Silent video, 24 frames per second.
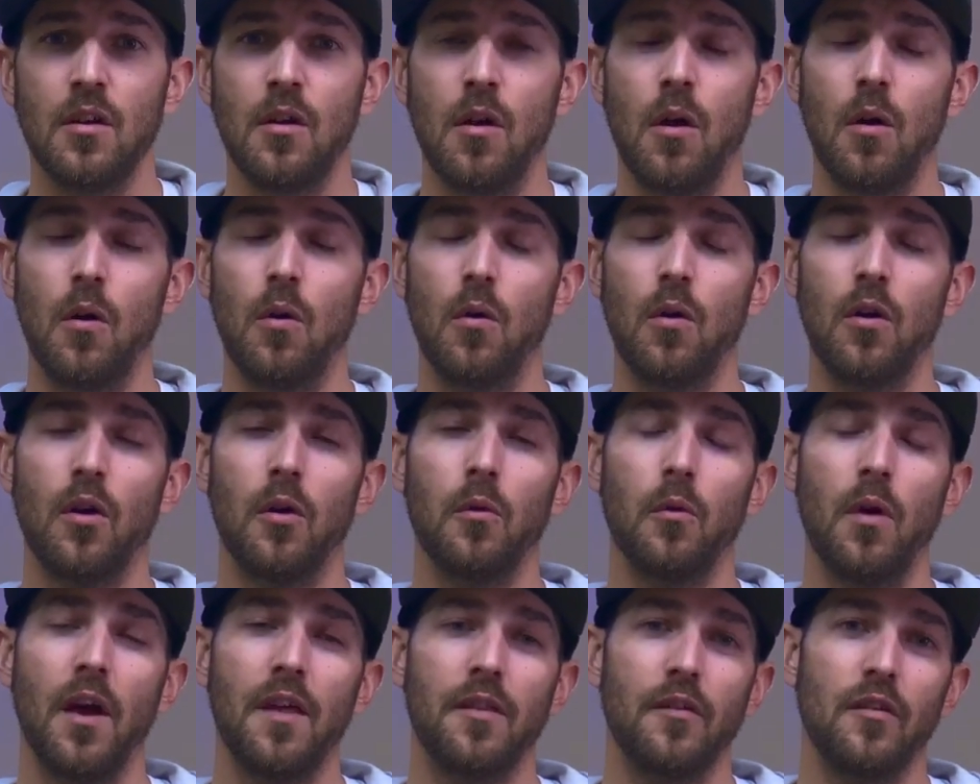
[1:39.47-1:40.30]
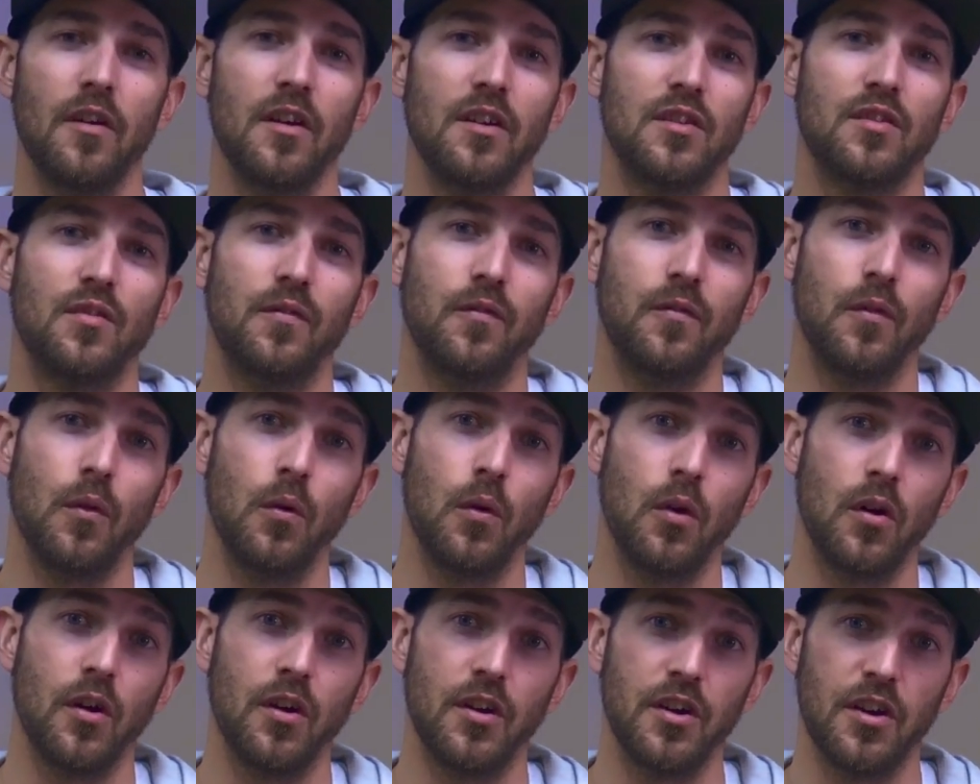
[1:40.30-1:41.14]
or whether it's
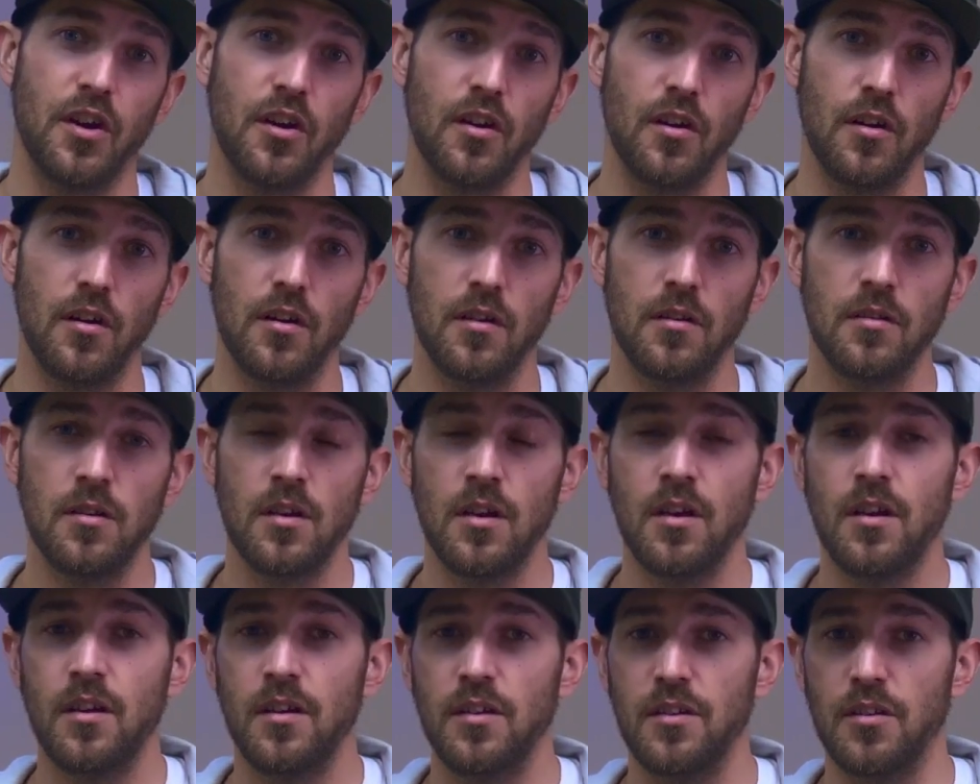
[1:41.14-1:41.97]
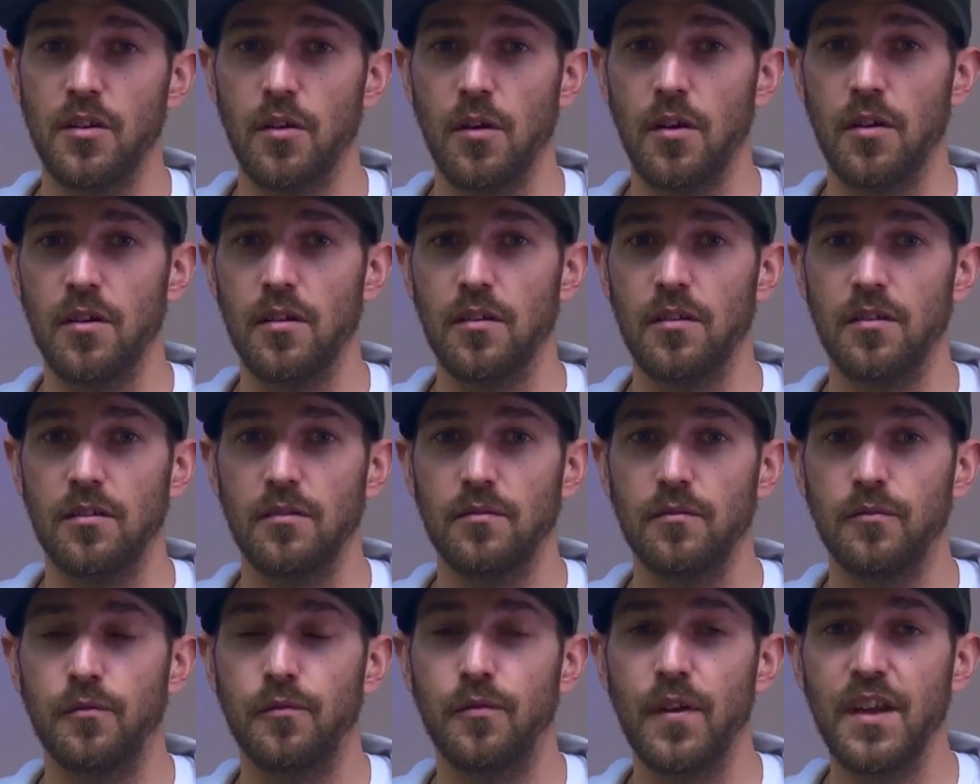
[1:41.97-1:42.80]
for your
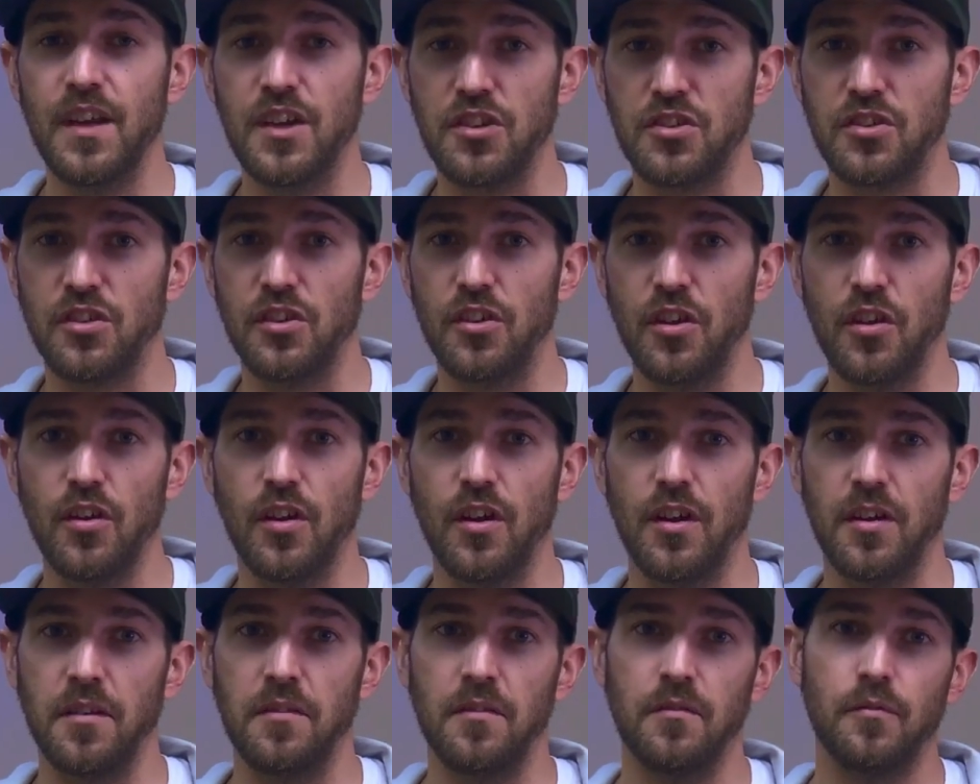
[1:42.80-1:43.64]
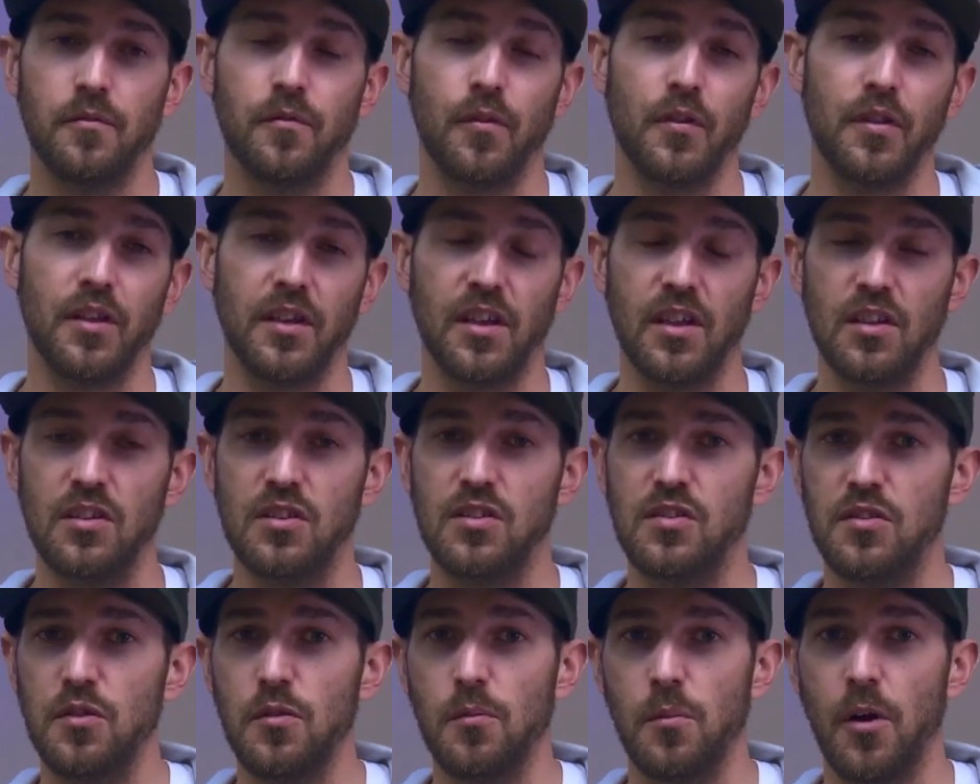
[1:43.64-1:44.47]
finished good for the
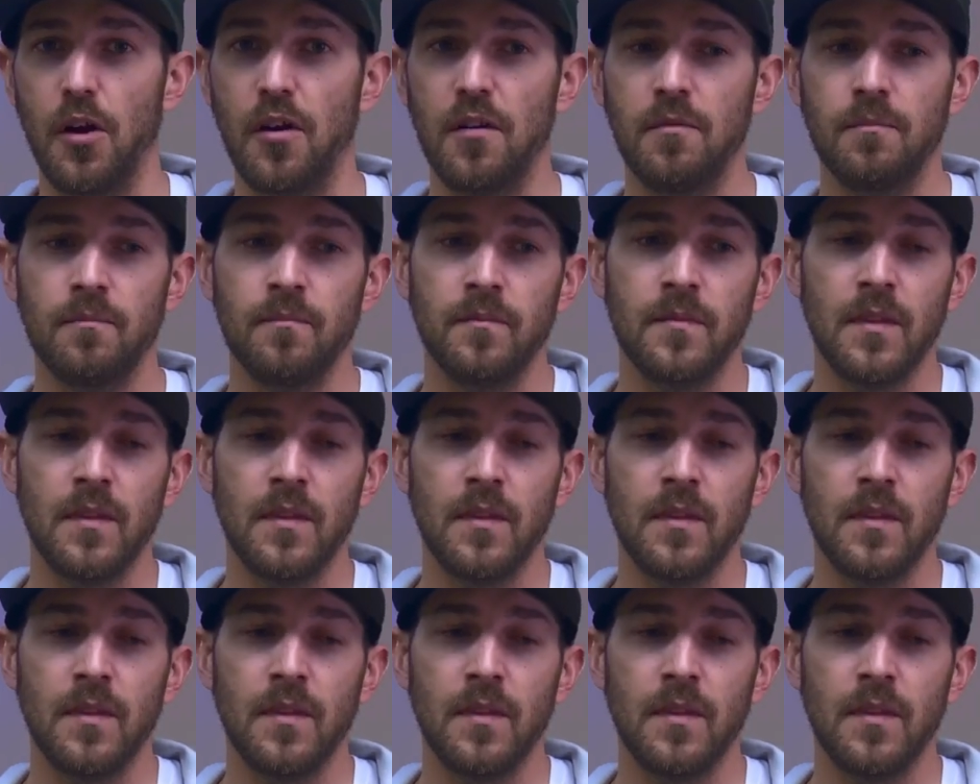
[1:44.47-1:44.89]
consumer.